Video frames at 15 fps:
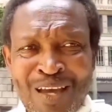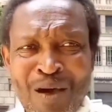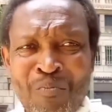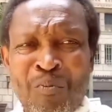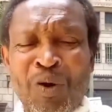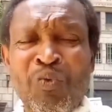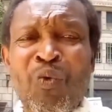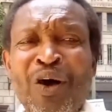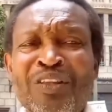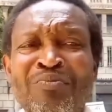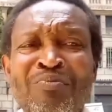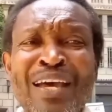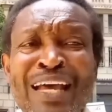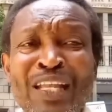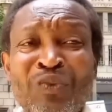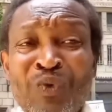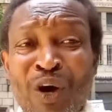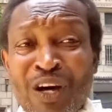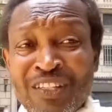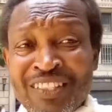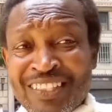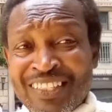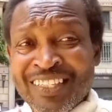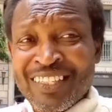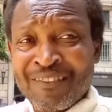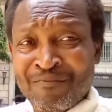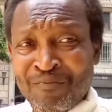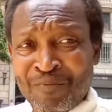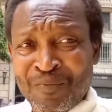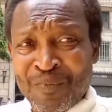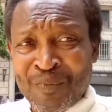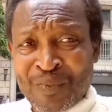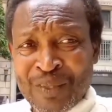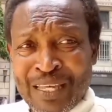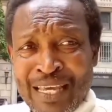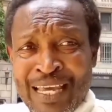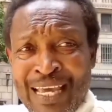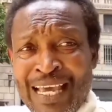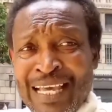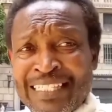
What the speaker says: But what made it worse is